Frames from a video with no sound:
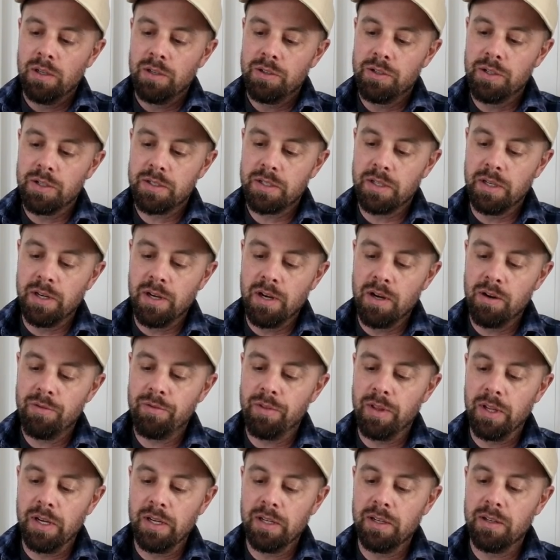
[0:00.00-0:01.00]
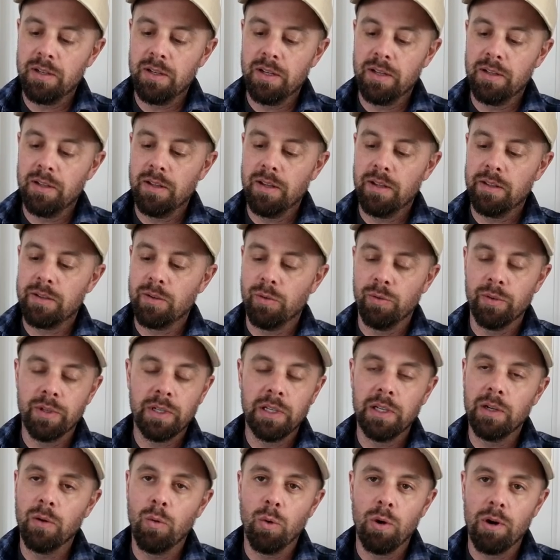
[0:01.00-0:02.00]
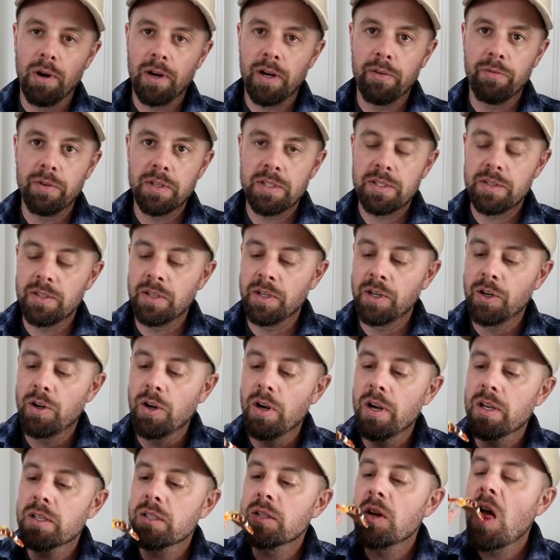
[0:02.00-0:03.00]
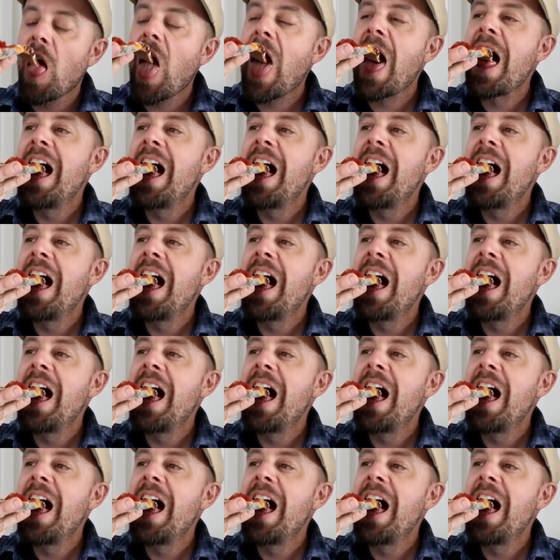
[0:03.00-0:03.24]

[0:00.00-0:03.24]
just enough that it, it, it's only going to work if it's thin crust.